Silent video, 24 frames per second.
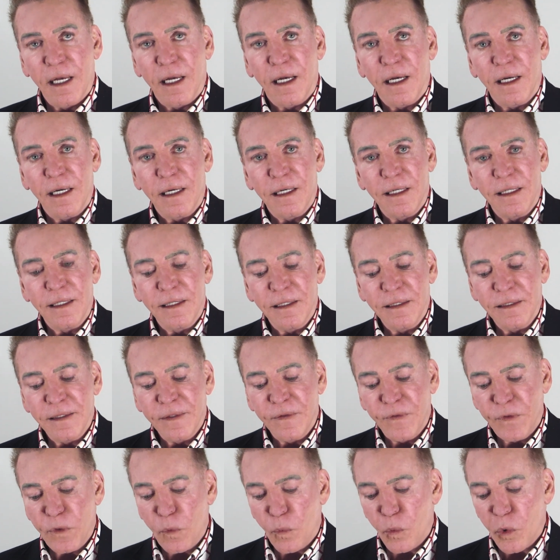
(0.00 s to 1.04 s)
Uh,
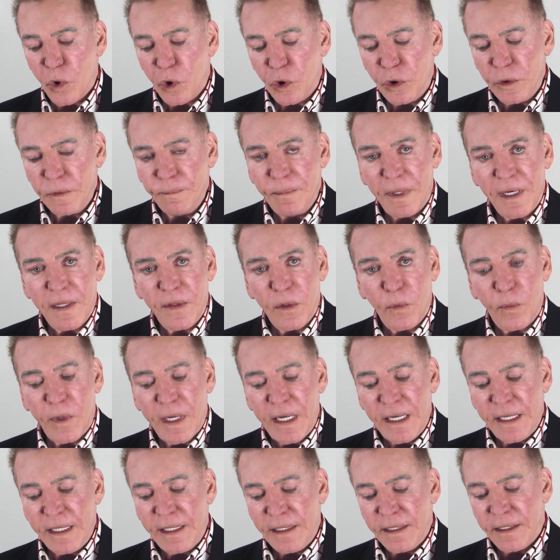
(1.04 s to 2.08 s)
the world, by the
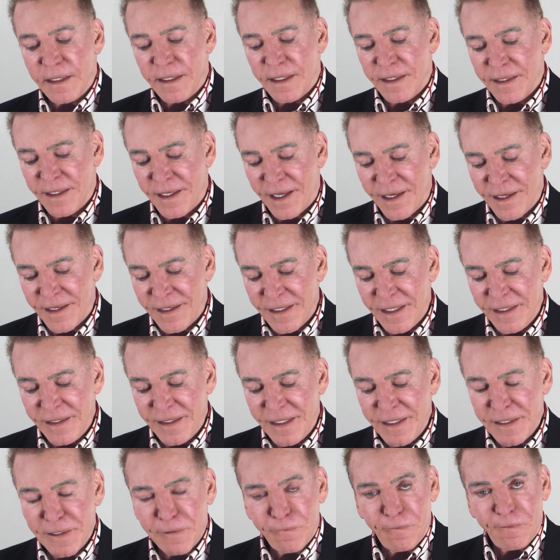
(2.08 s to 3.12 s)
way, Uh,
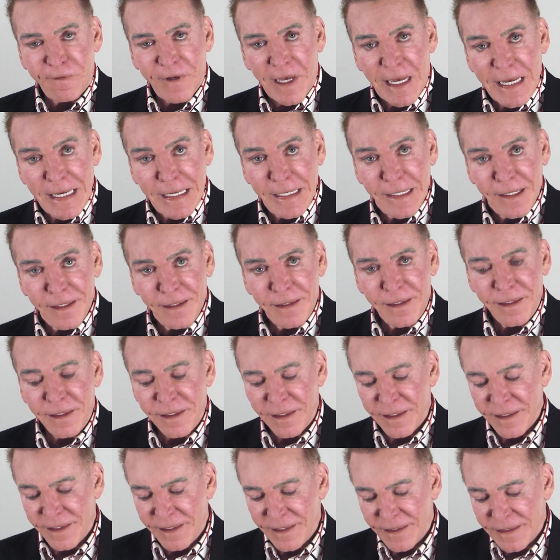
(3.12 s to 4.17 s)
is fine,
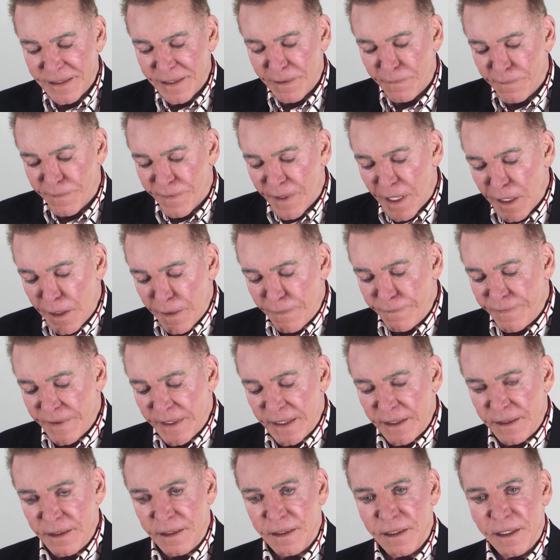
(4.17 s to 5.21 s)
it's
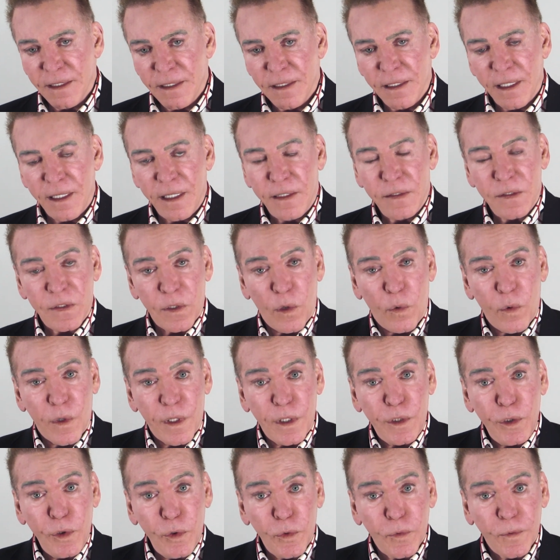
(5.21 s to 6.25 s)
evolving, and so are
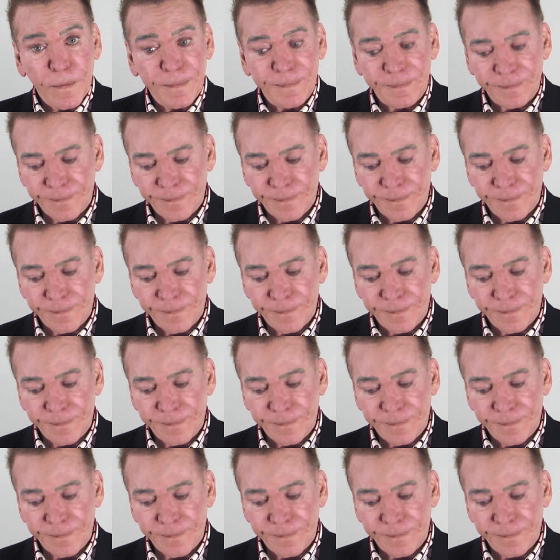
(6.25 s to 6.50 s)
you.